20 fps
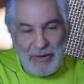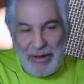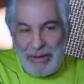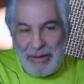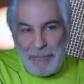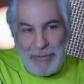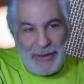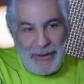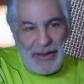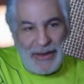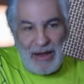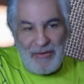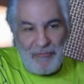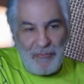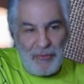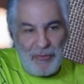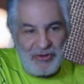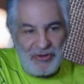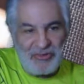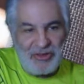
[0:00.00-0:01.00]
But
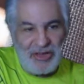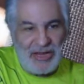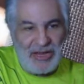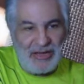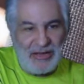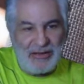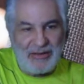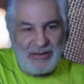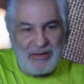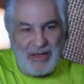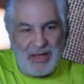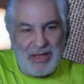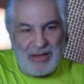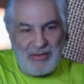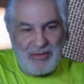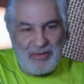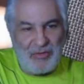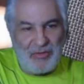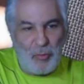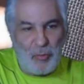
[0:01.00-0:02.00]
unfortunately,
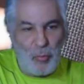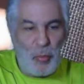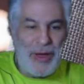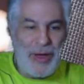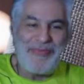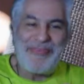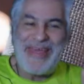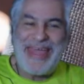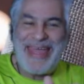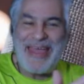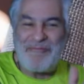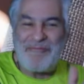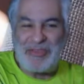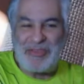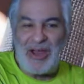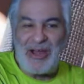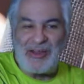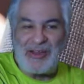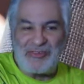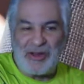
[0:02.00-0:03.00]
what they have
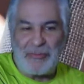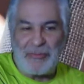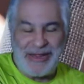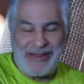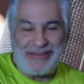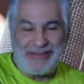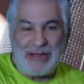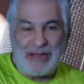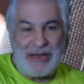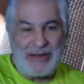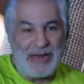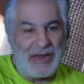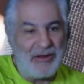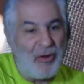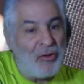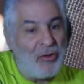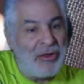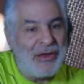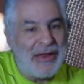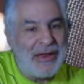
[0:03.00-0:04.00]
done is already done. The
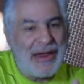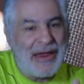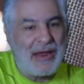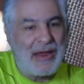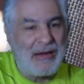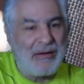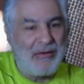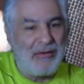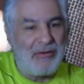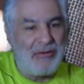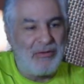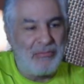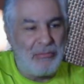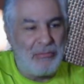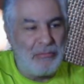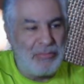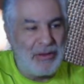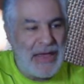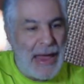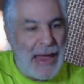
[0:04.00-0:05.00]
only they can
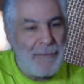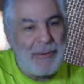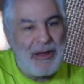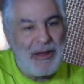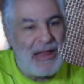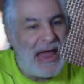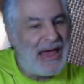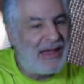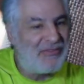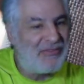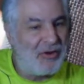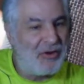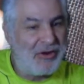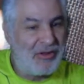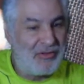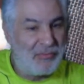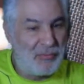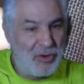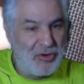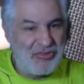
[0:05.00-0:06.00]
capitalize on
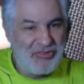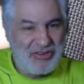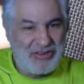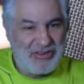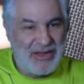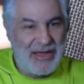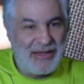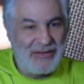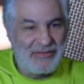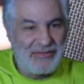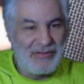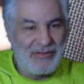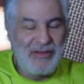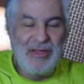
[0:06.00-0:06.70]
is merchandise.